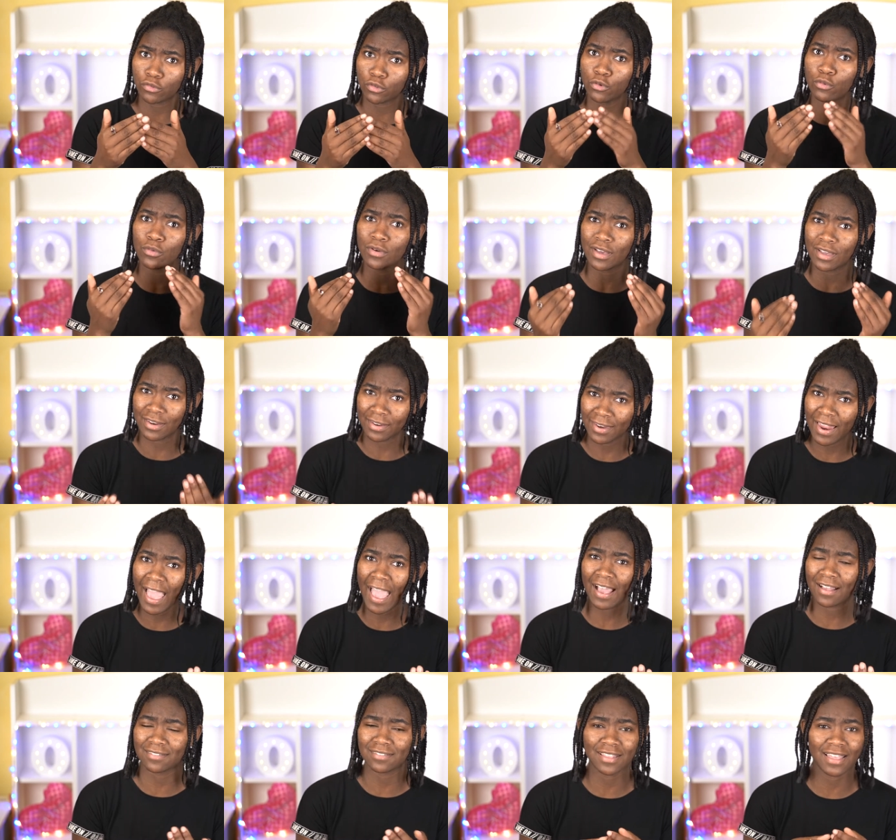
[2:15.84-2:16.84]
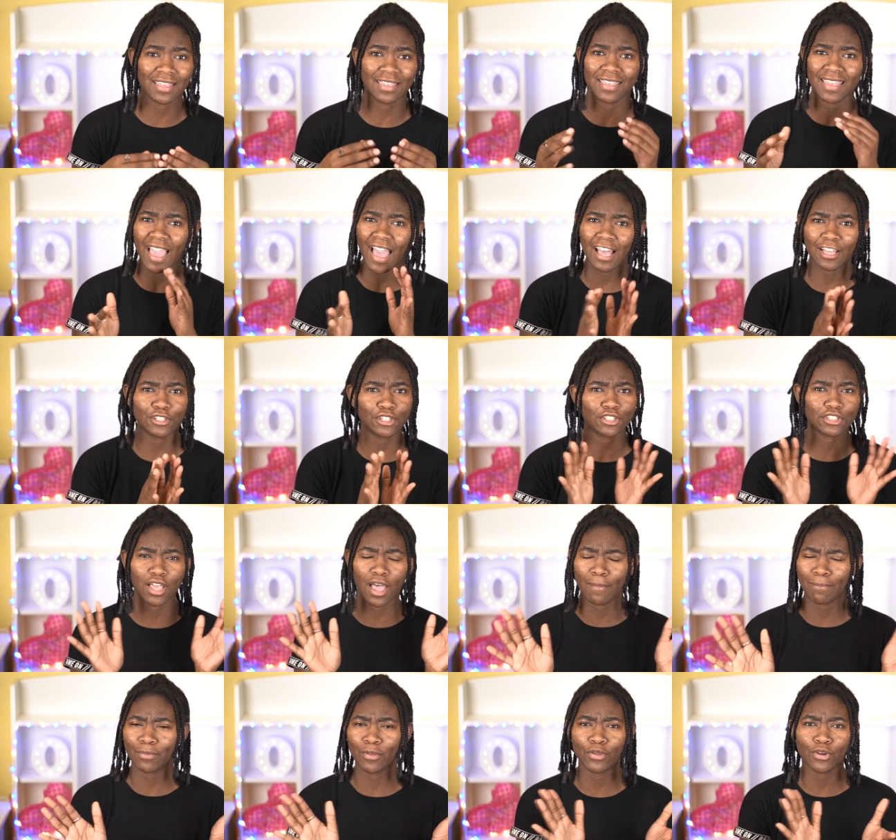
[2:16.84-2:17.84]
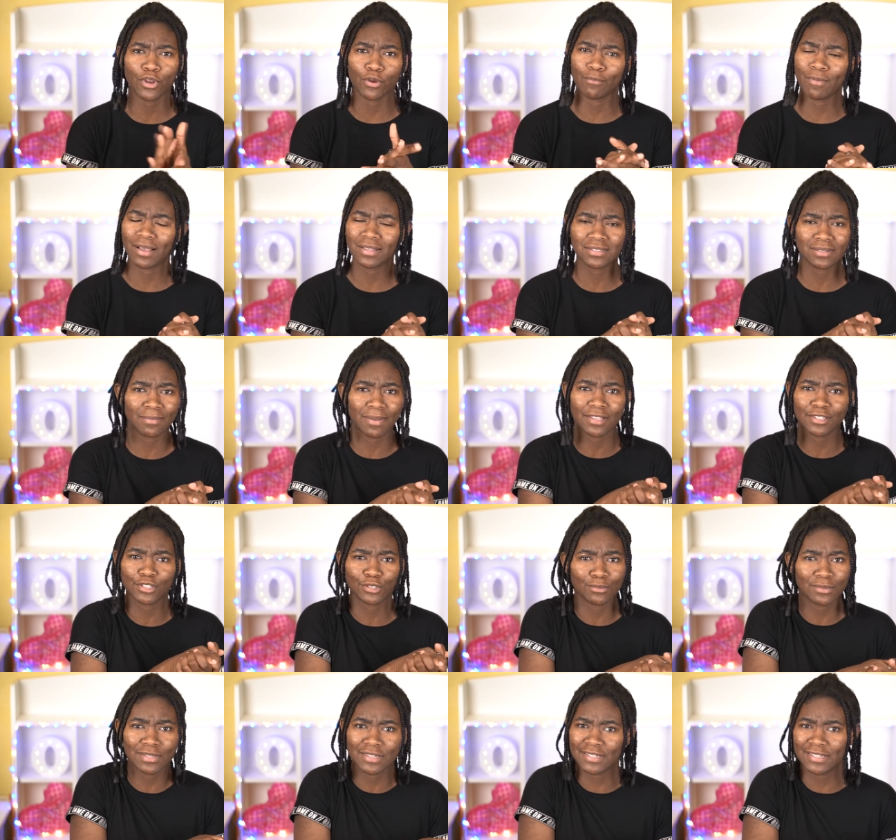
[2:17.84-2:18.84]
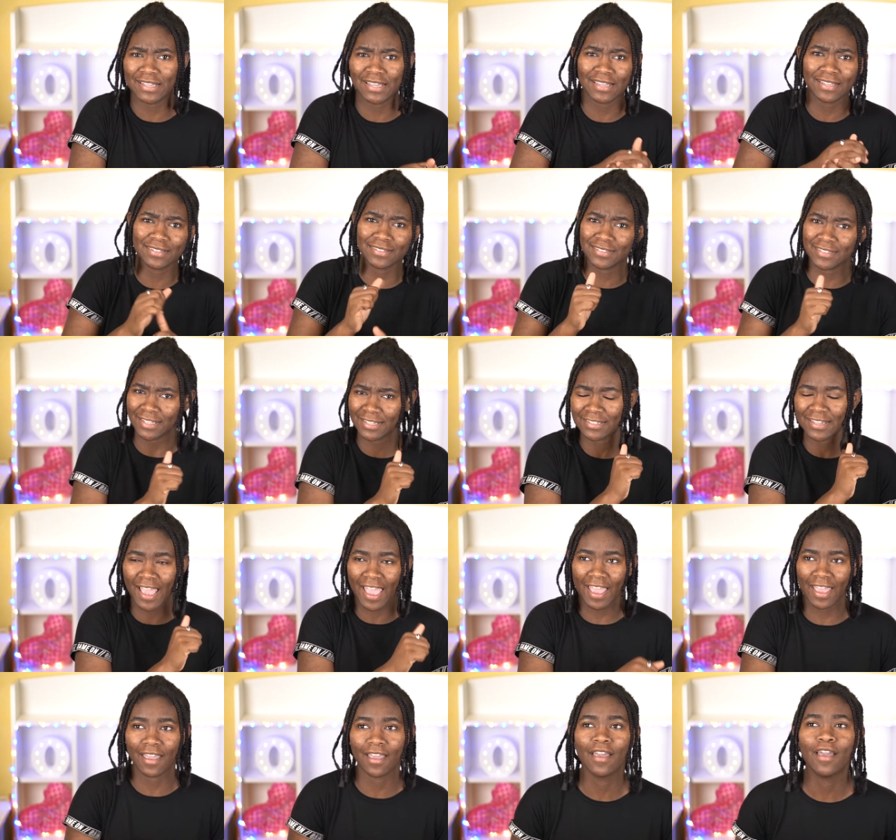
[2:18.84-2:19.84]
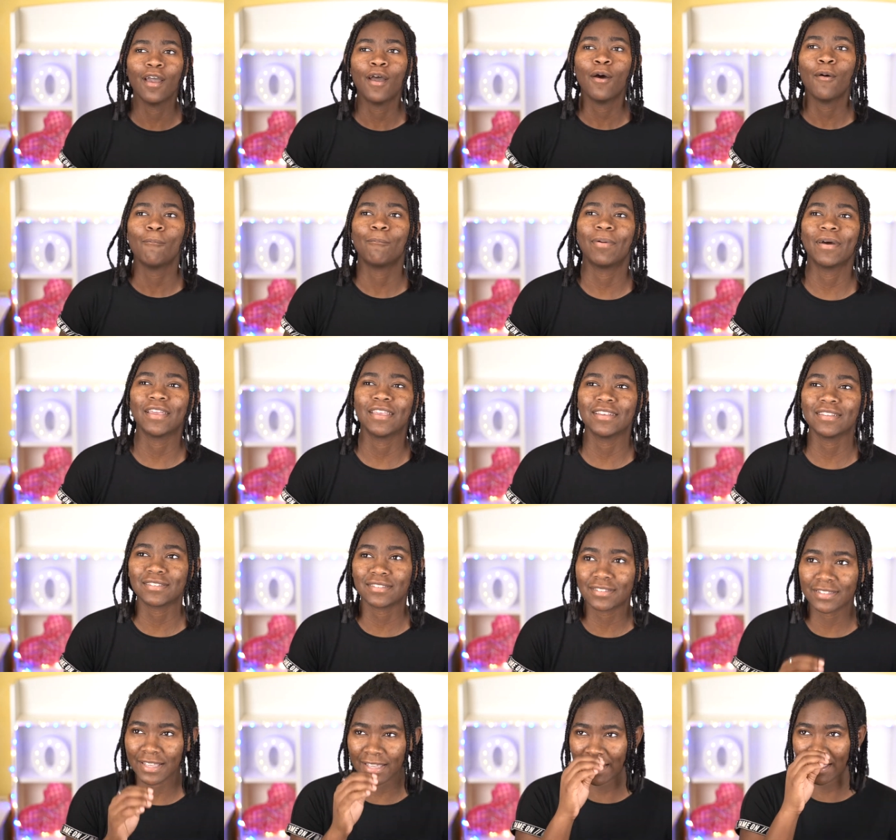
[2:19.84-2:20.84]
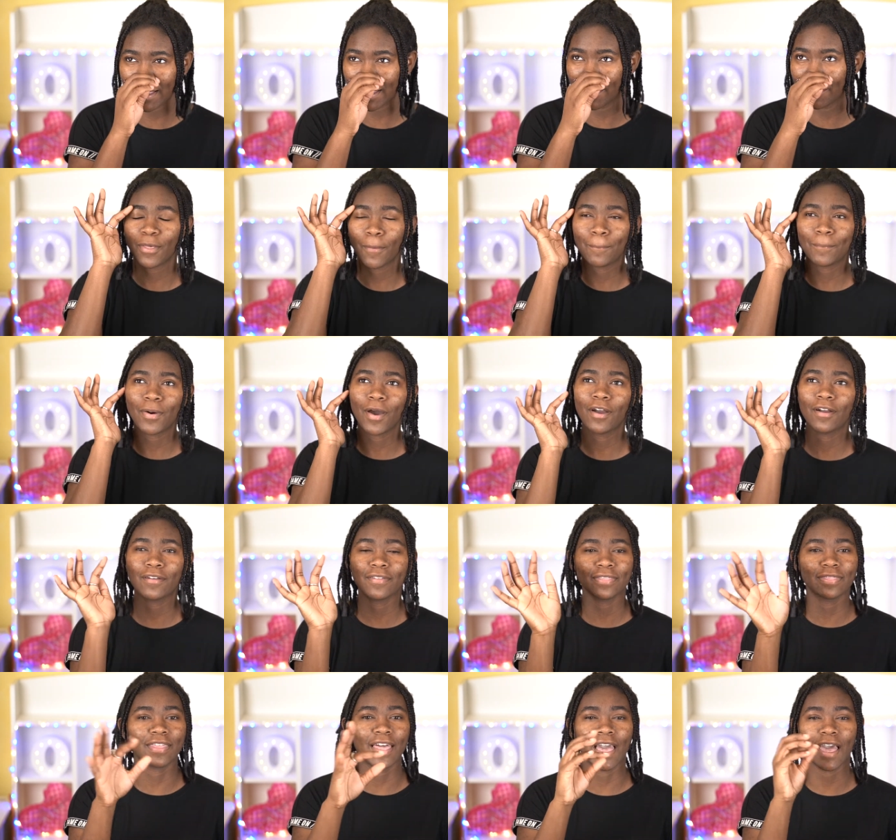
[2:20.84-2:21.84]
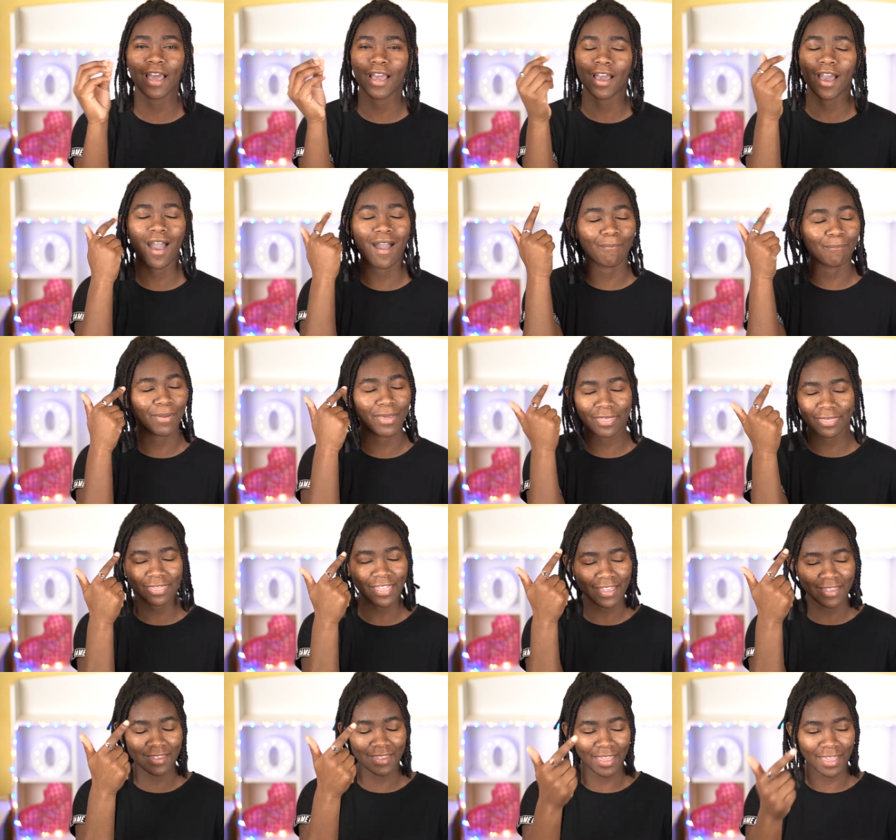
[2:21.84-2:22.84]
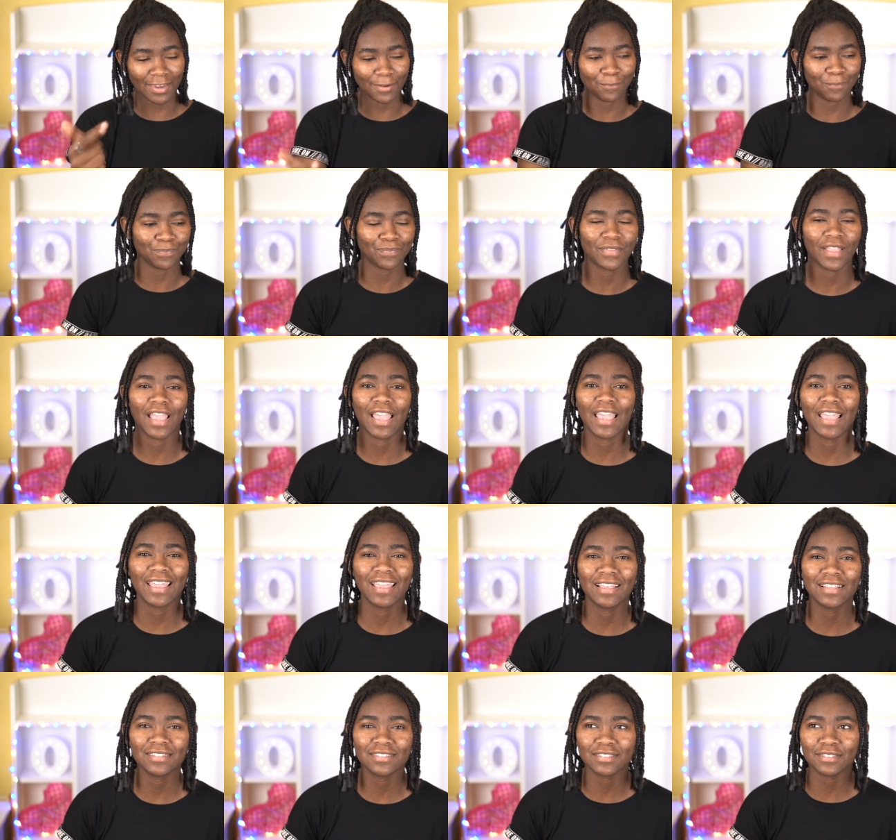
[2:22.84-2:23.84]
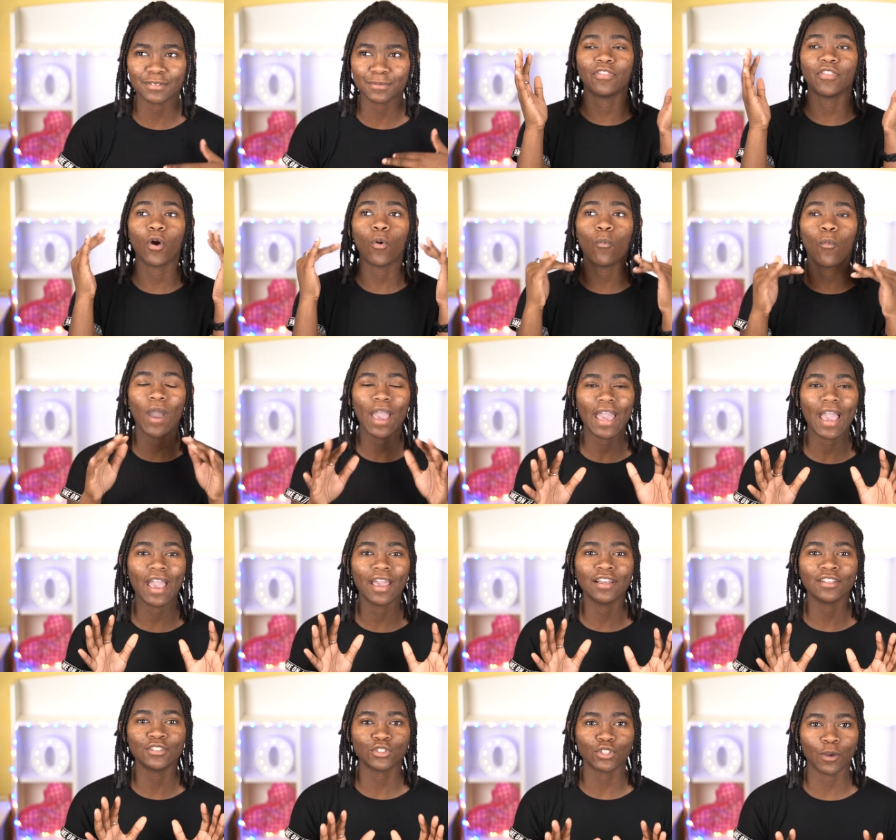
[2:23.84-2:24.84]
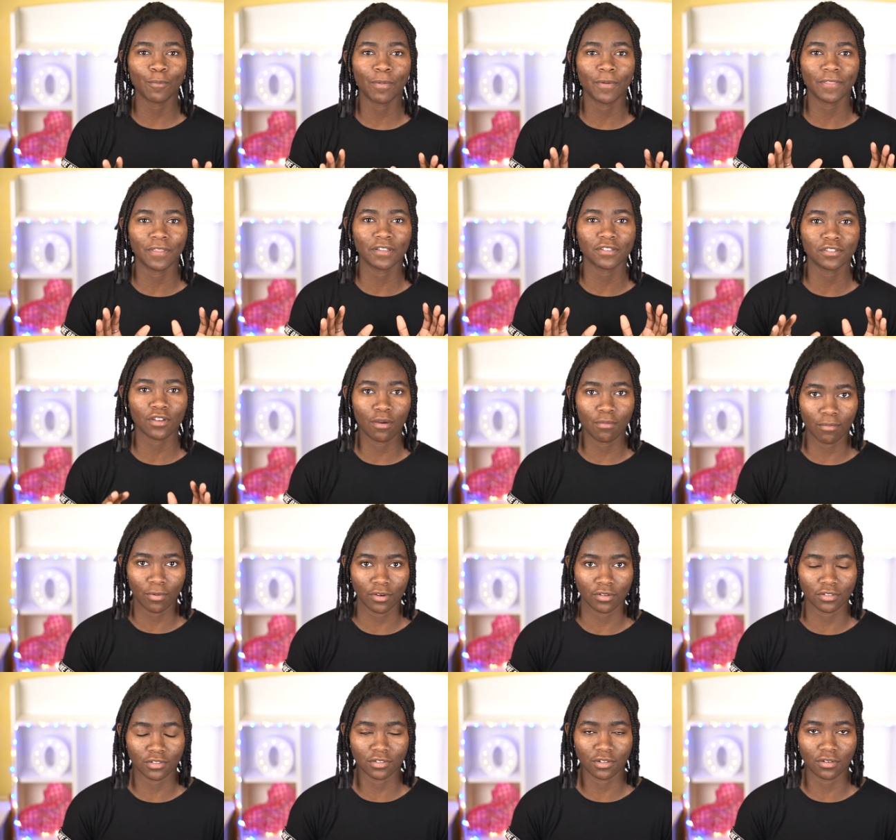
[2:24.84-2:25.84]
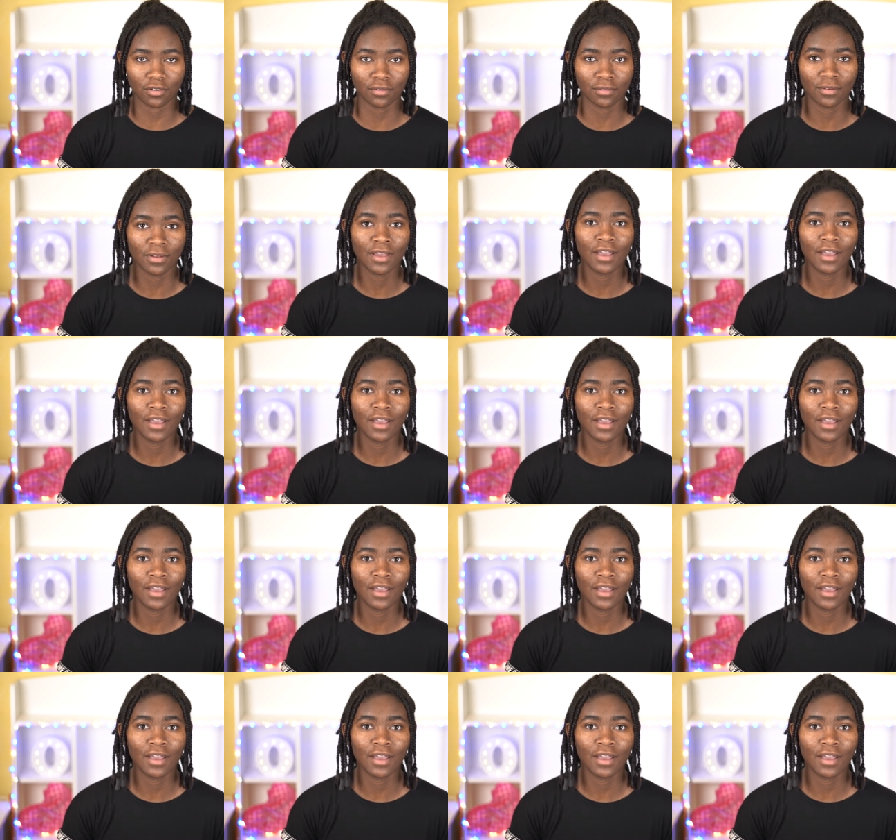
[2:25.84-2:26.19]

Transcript: to connect. Like, yeah, just upload your resume to Indeed today. But you see, the part that got me thinking is the way I interpret this commercial